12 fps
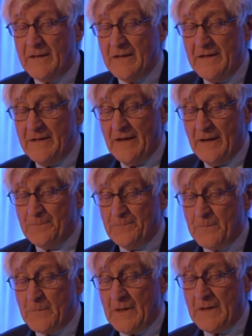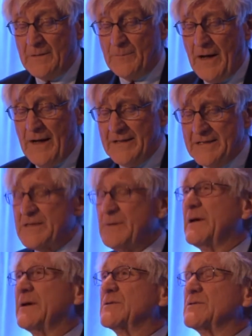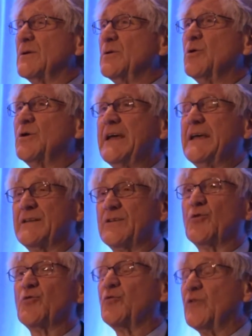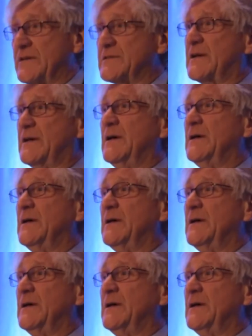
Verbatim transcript: the um, uh, policymakers are looking at the risk